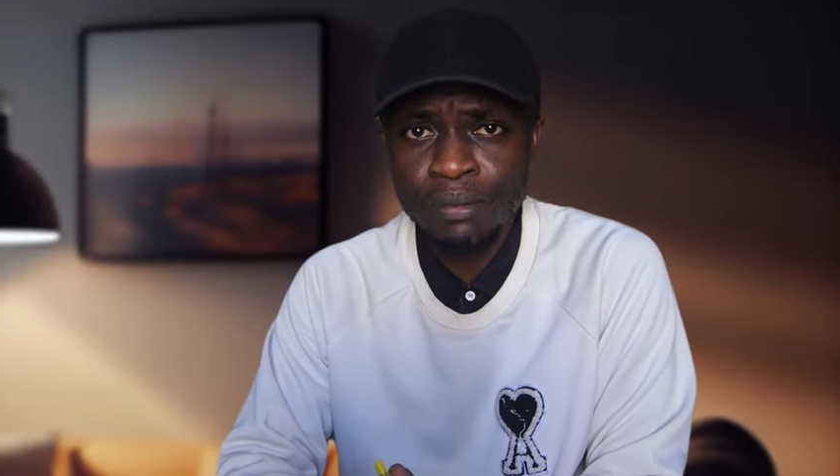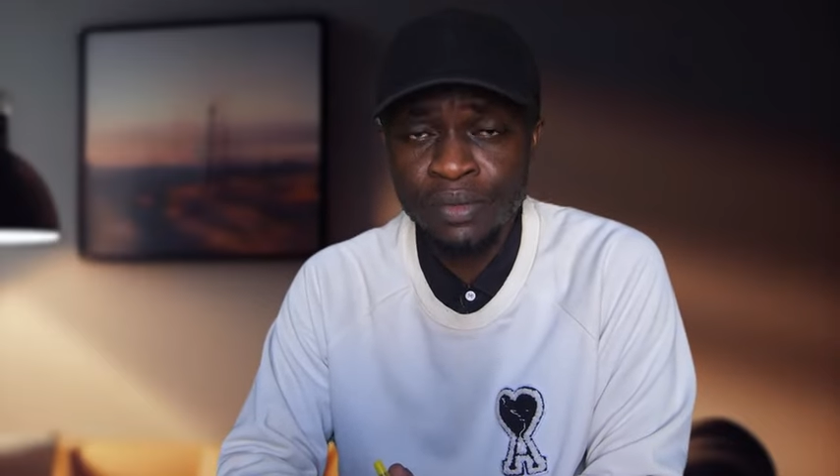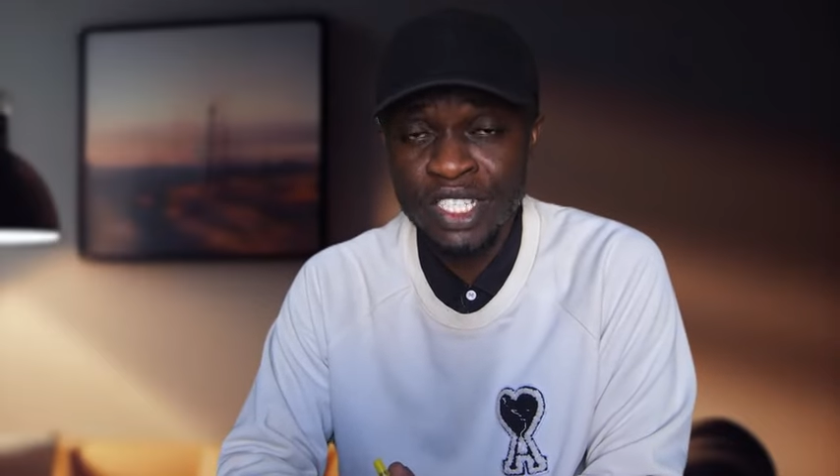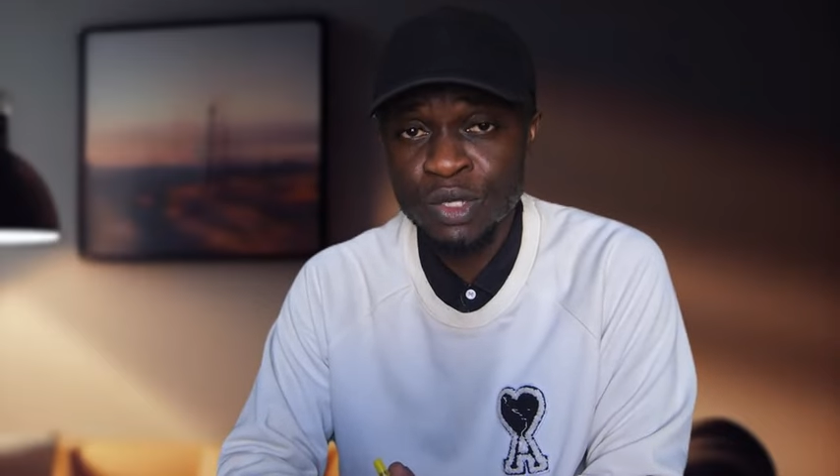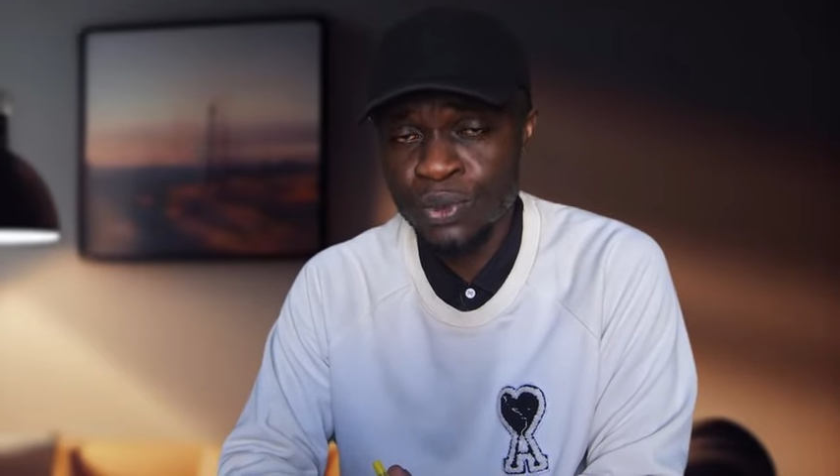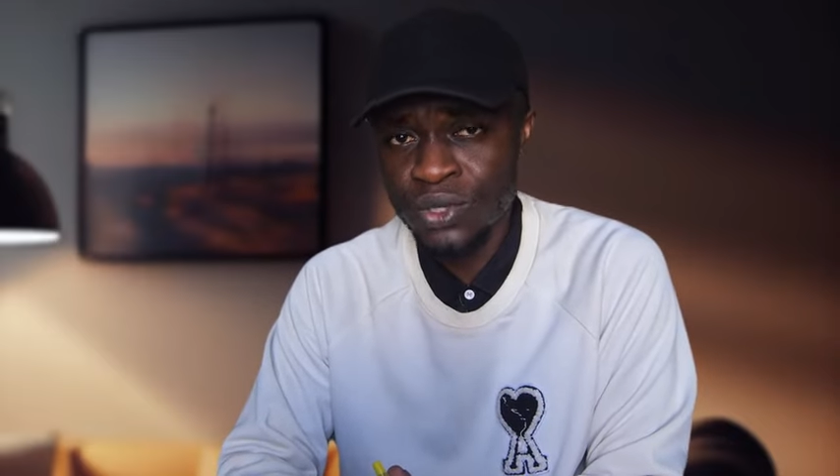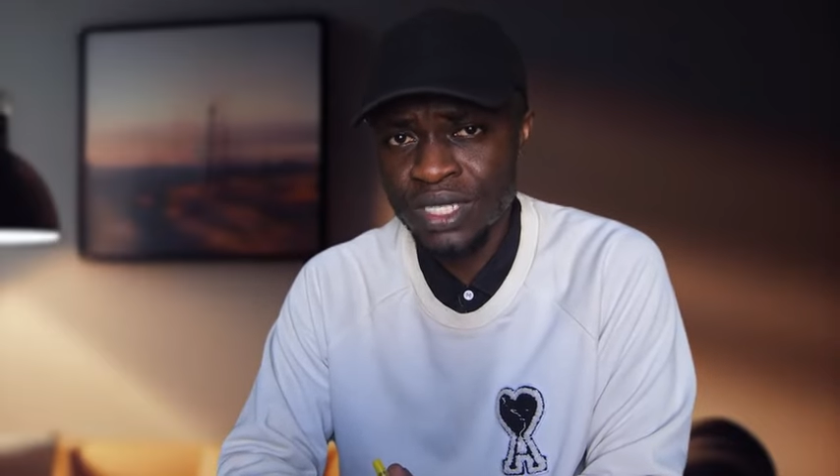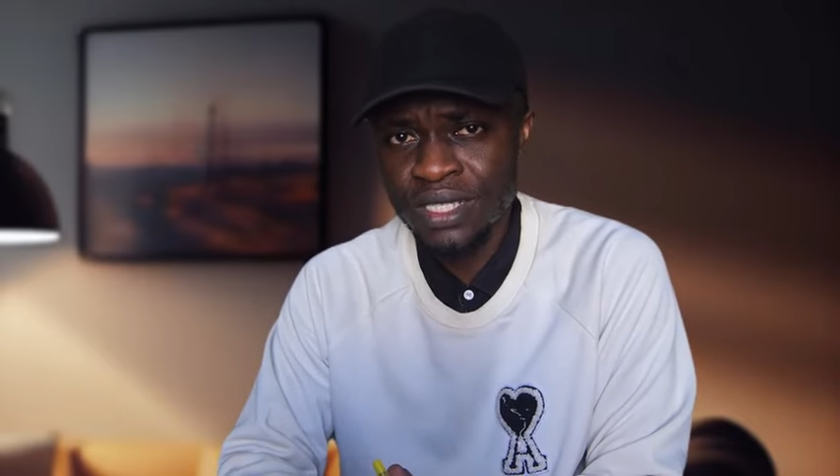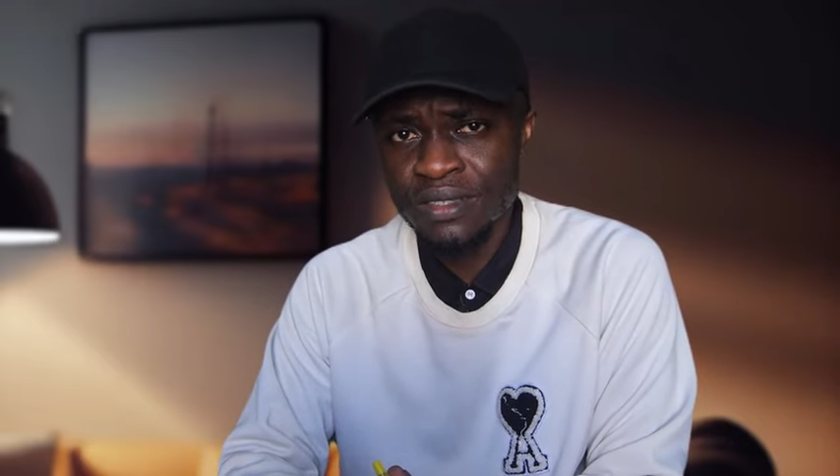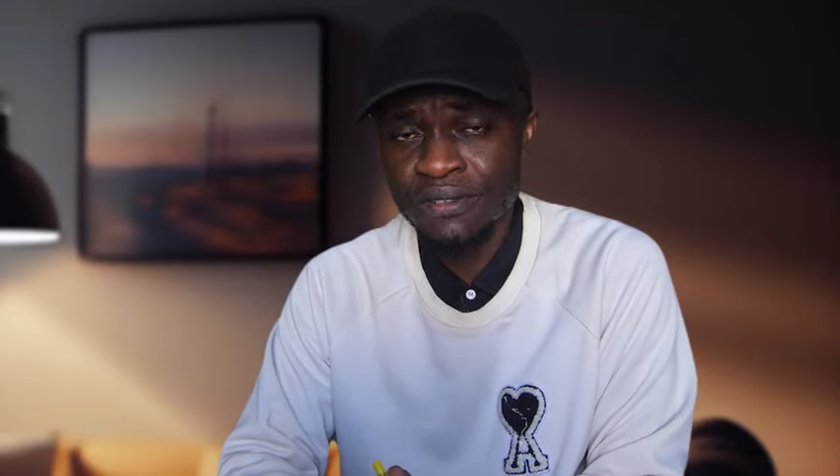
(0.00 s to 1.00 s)

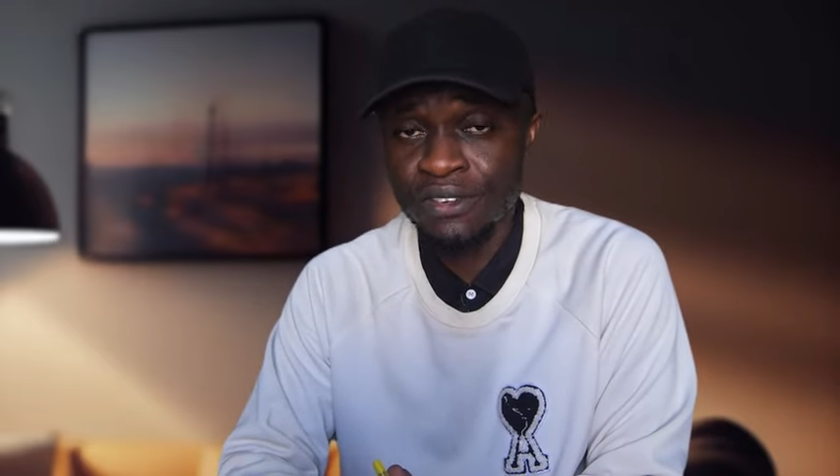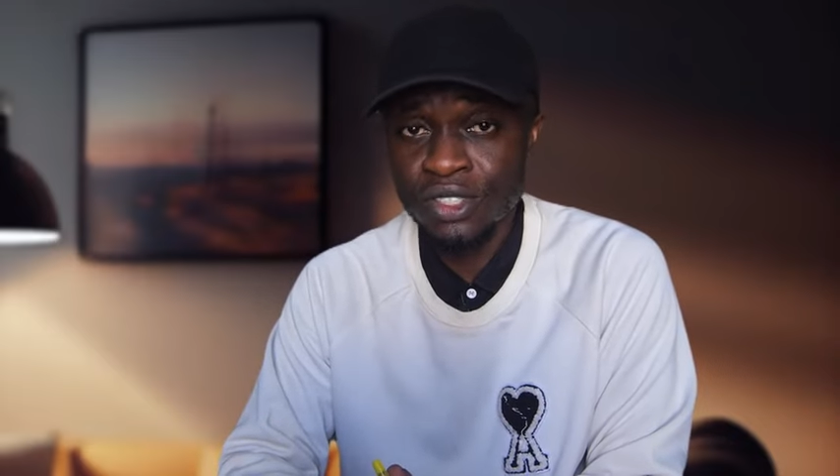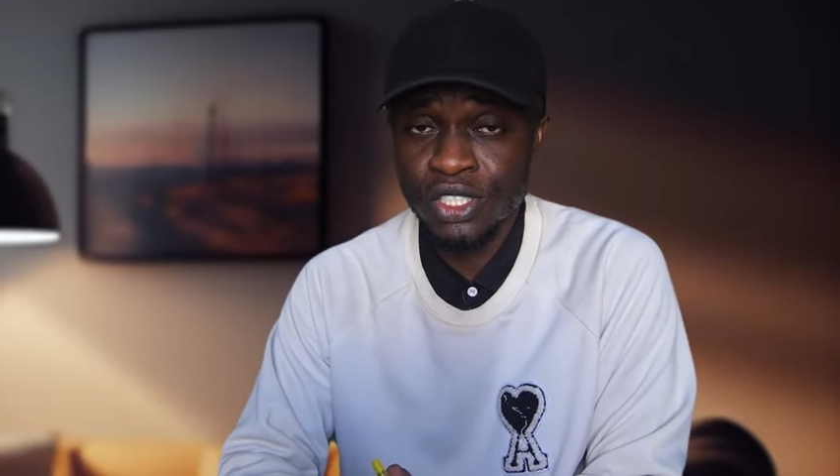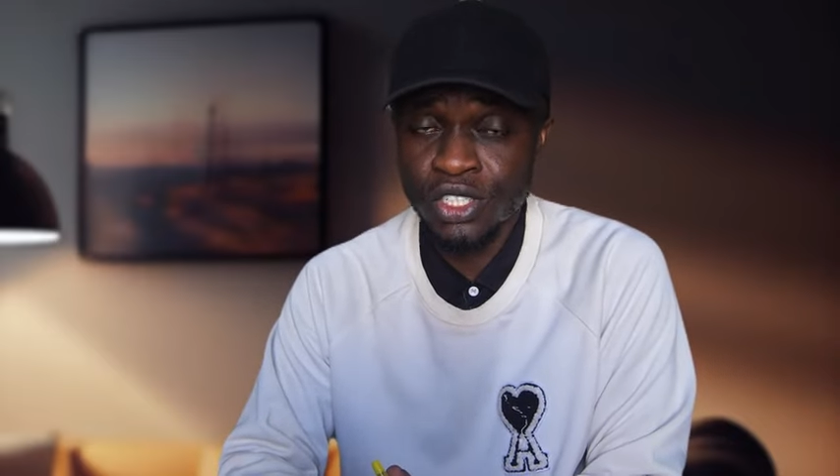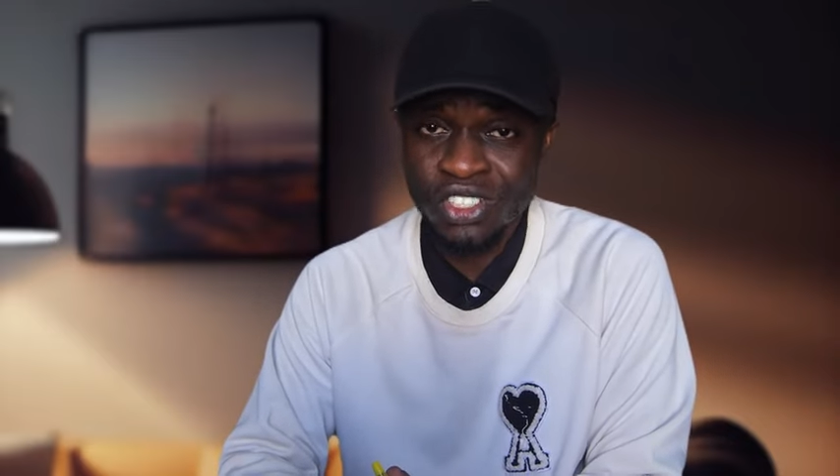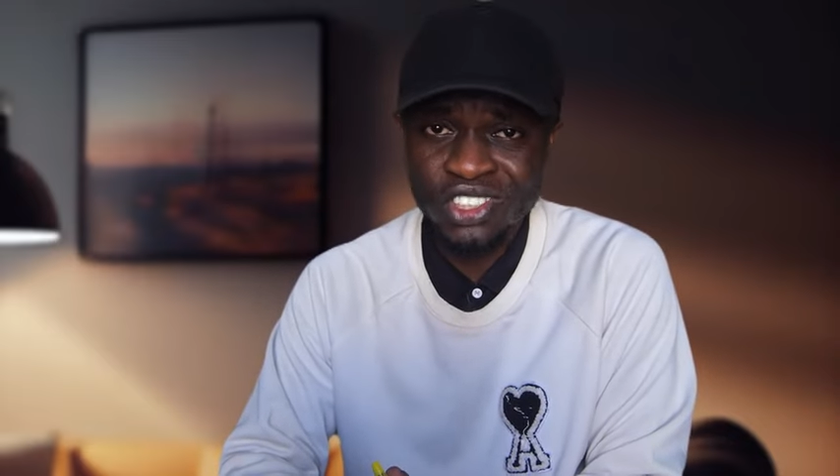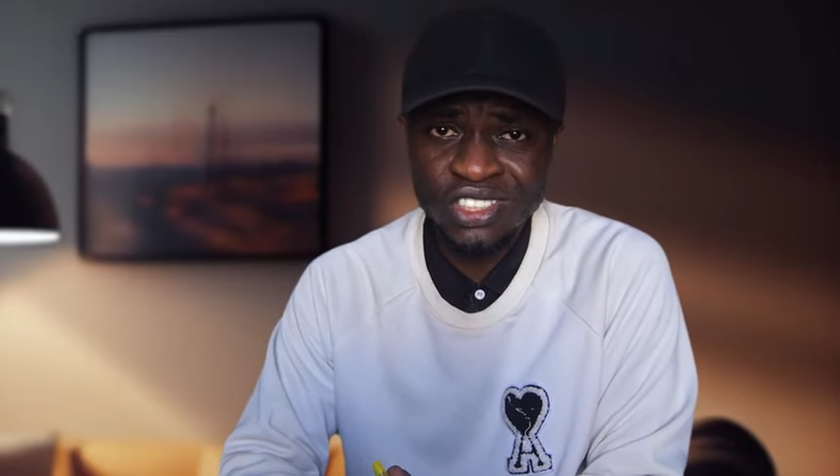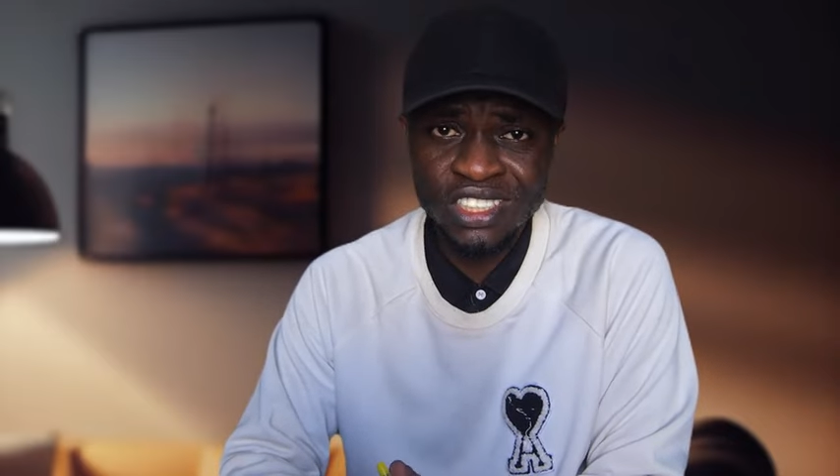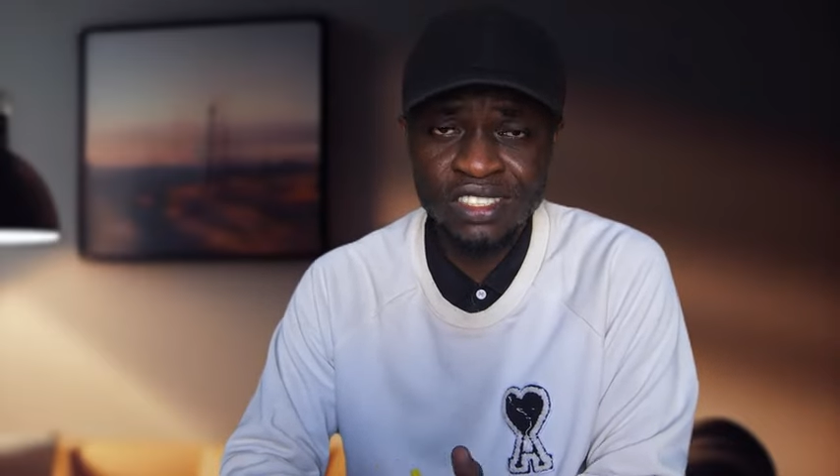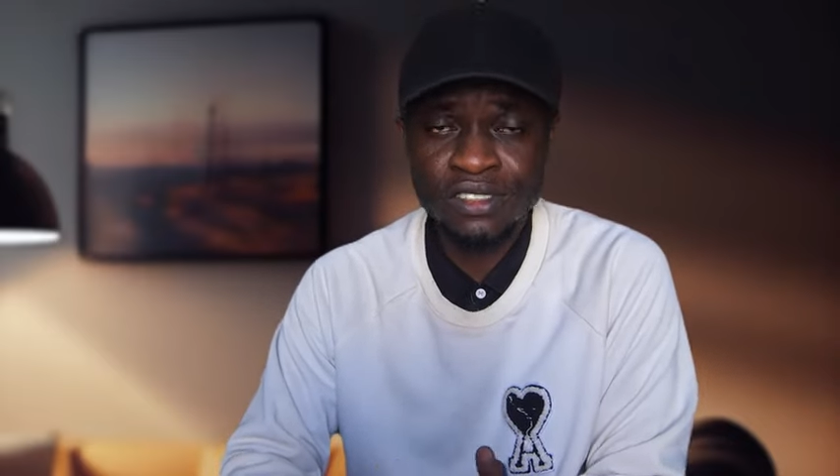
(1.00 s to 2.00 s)
disputing false
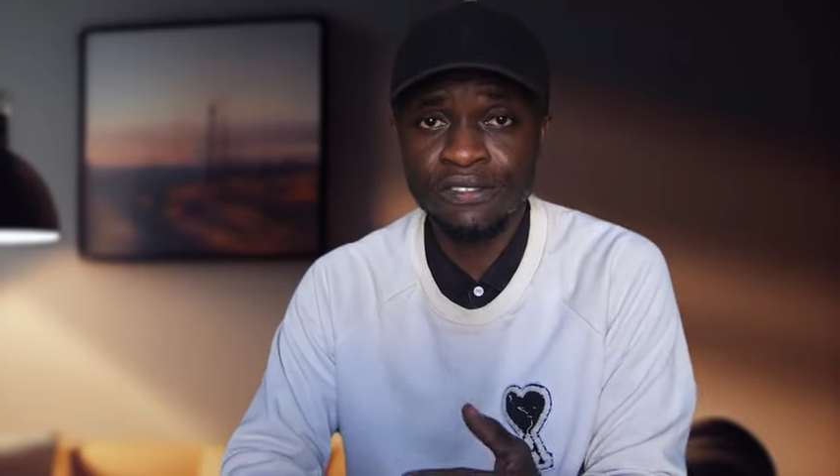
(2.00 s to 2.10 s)
doctrine,